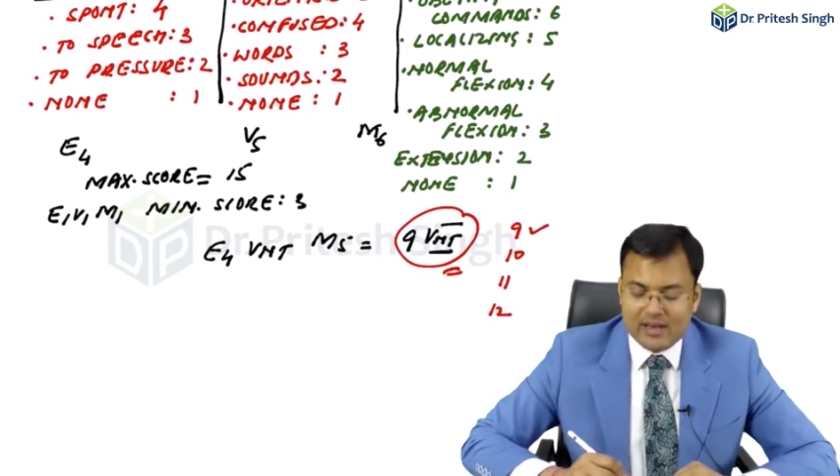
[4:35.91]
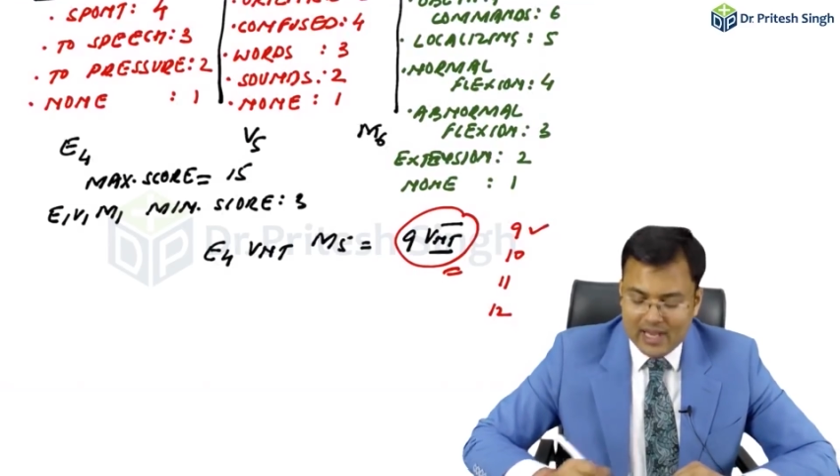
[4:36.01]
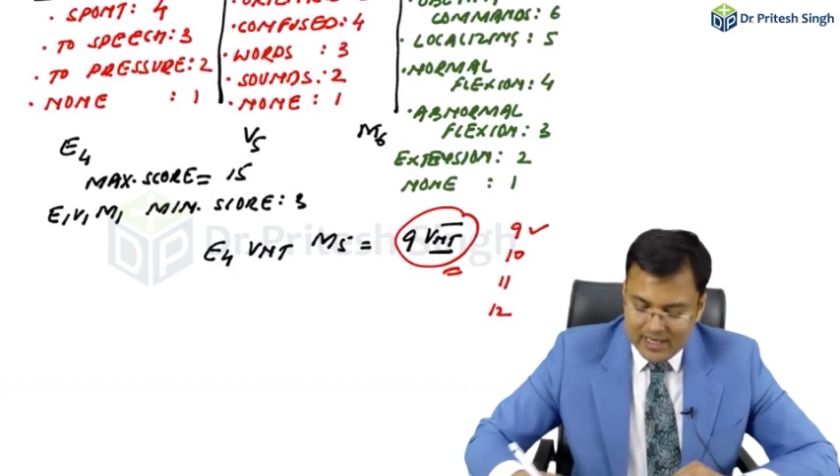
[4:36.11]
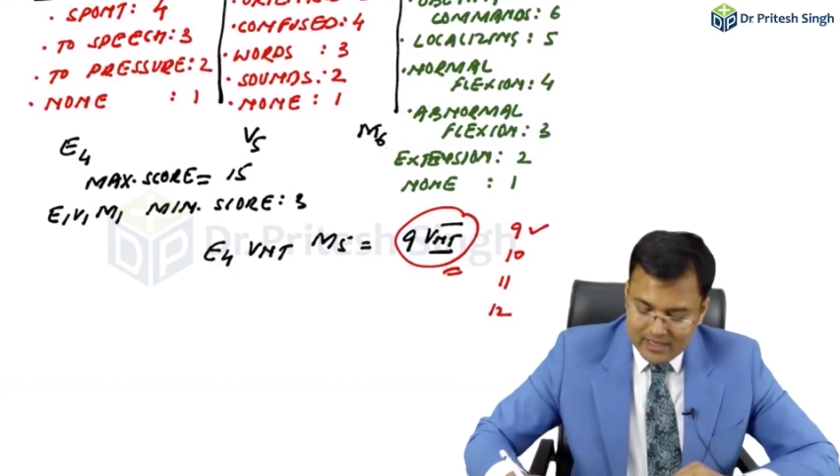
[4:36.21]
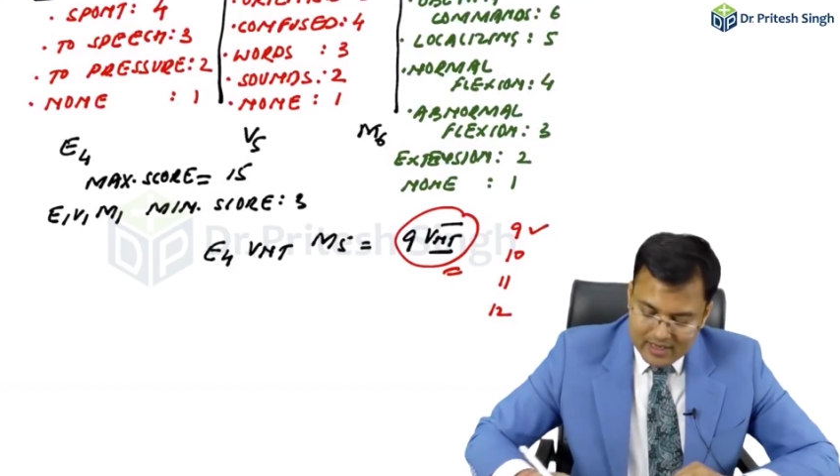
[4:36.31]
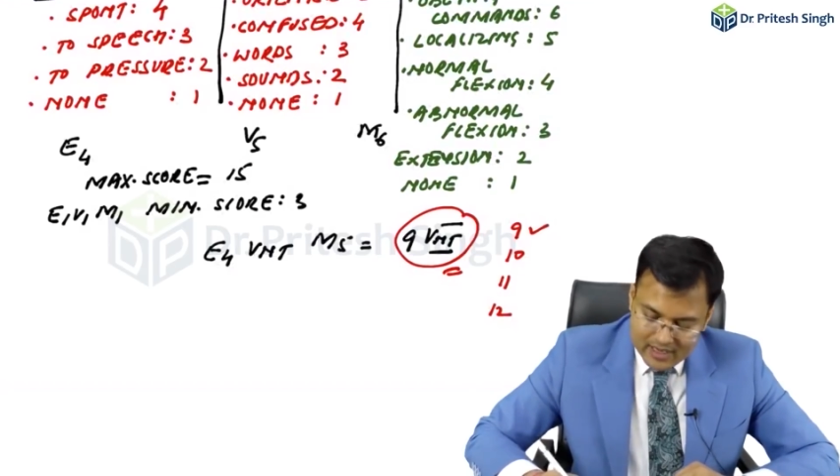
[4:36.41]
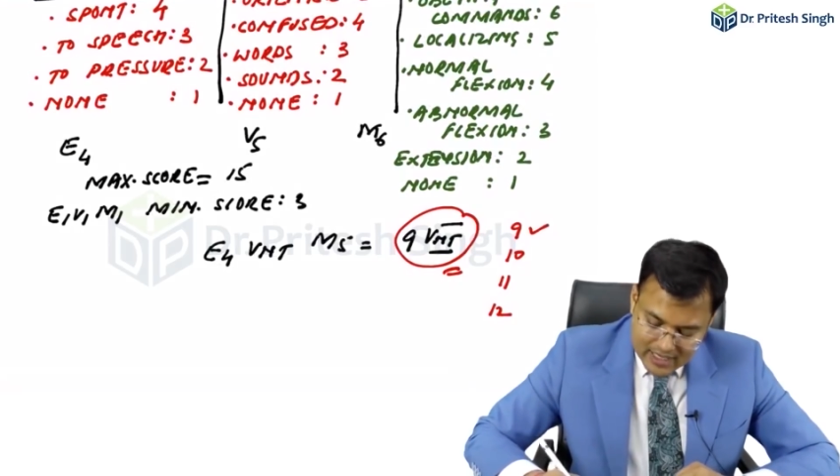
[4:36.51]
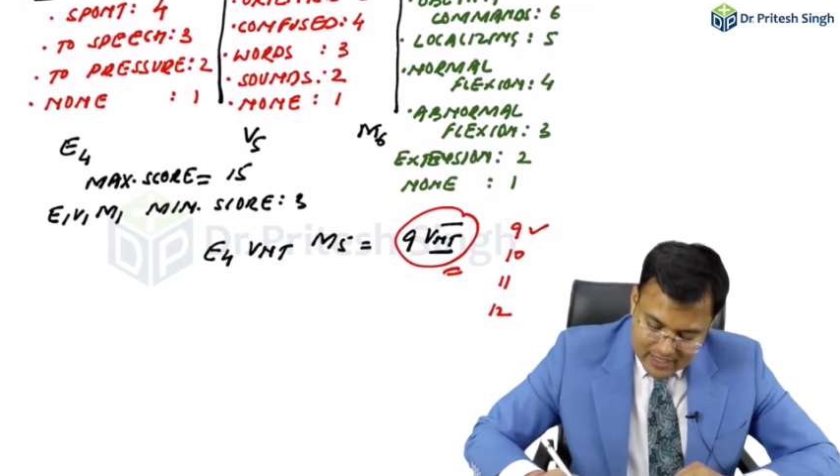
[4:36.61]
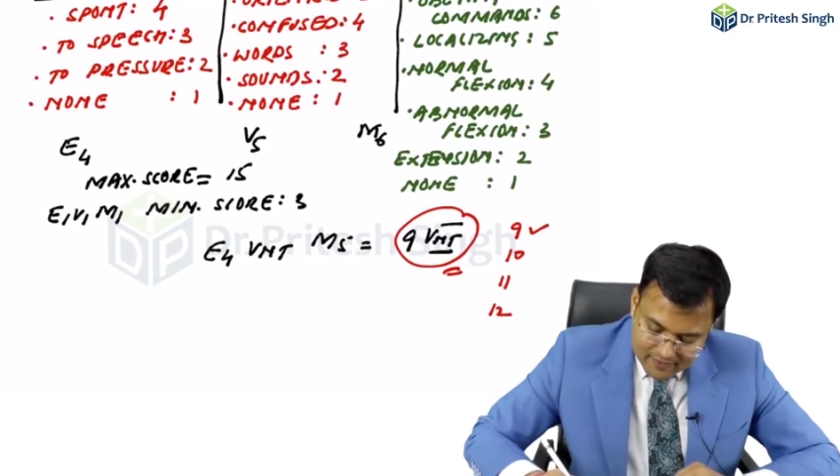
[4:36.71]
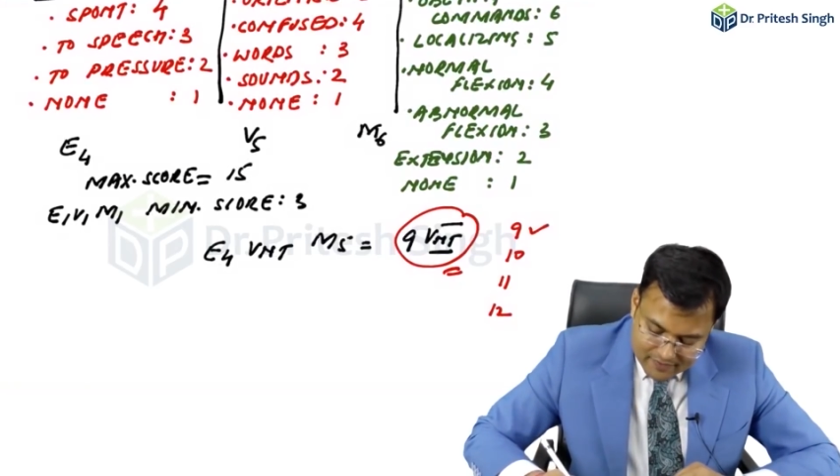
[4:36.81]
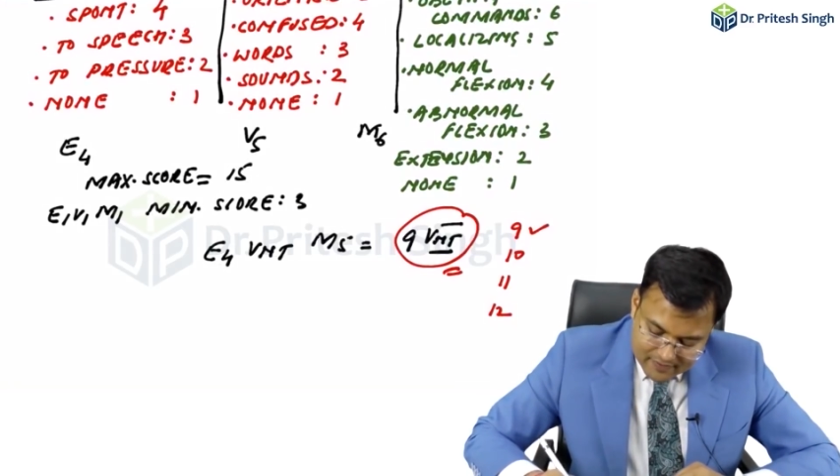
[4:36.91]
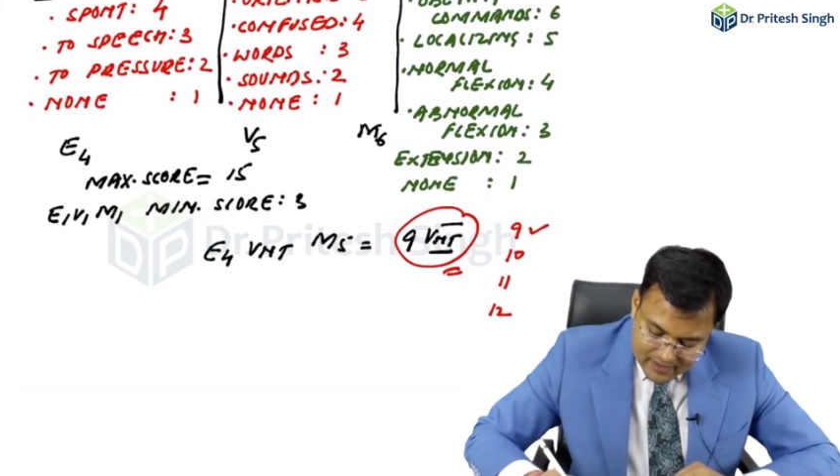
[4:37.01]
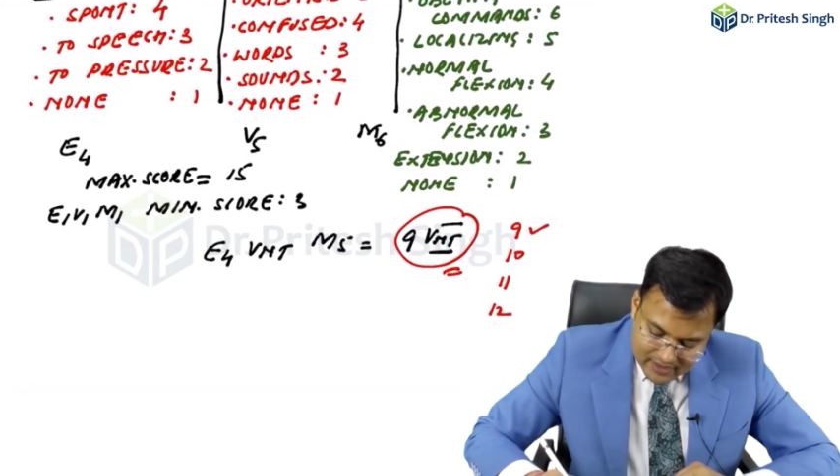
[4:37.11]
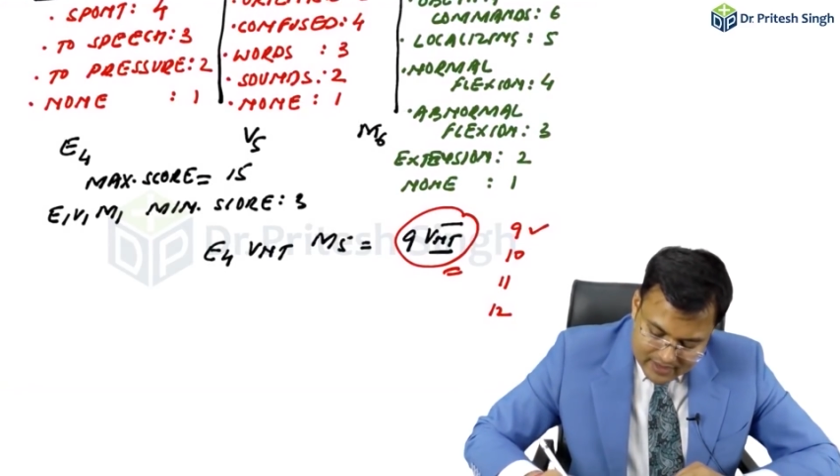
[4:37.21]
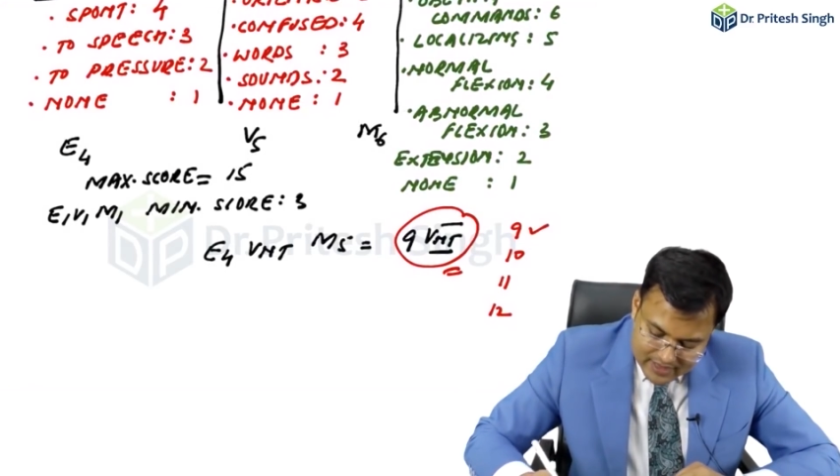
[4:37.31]
9 and if
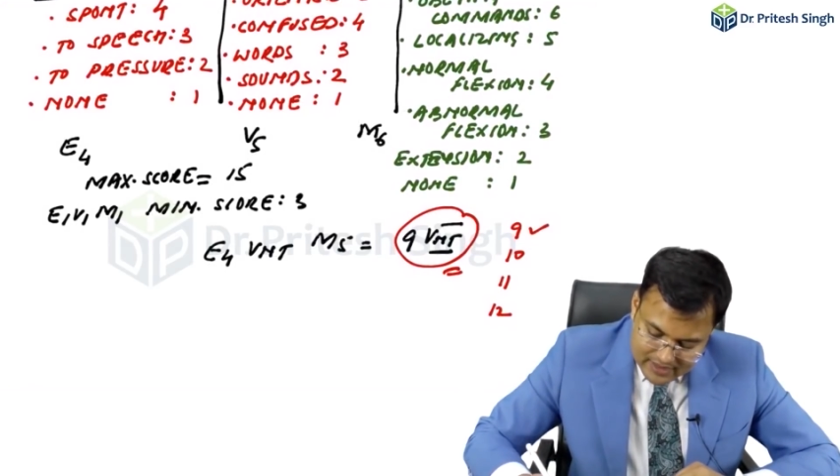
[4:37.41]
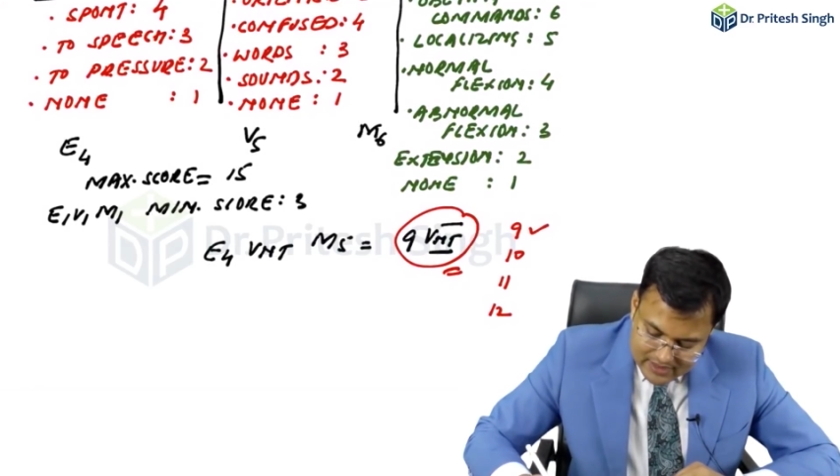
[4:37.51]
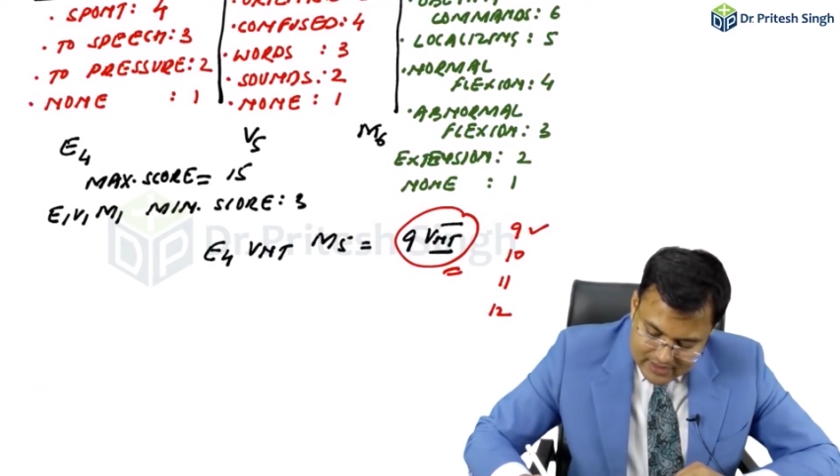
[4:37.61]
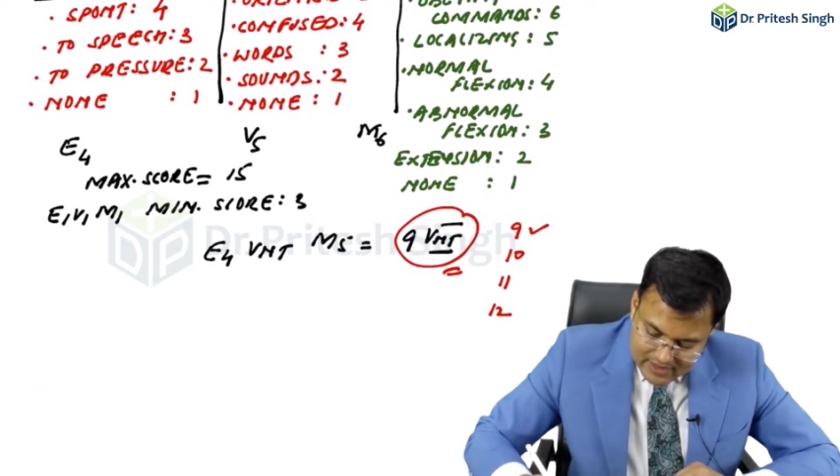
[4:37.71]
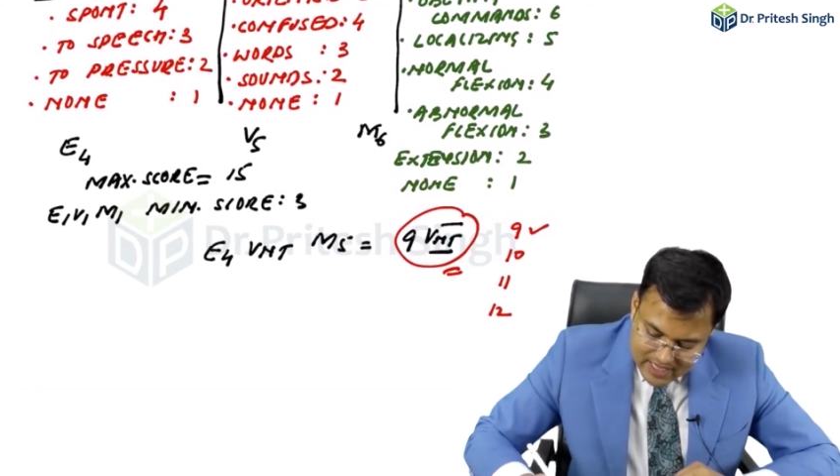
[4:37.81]
it is